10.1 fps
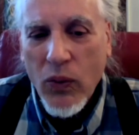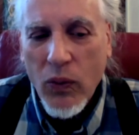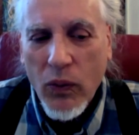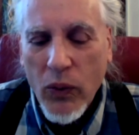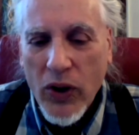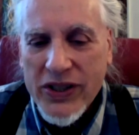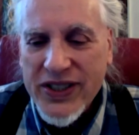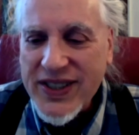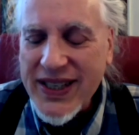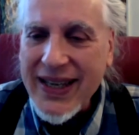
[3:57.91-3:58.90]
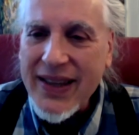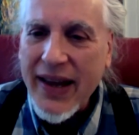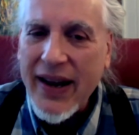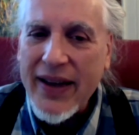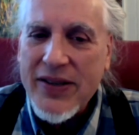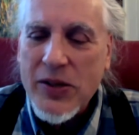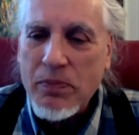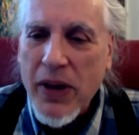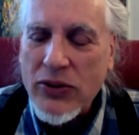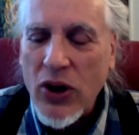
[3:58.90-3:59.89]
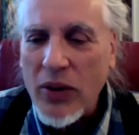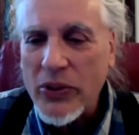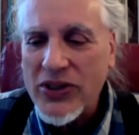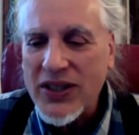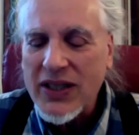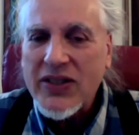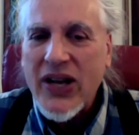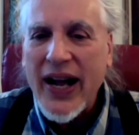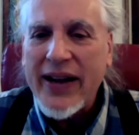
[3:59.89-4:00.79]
will see that I spent almost an entire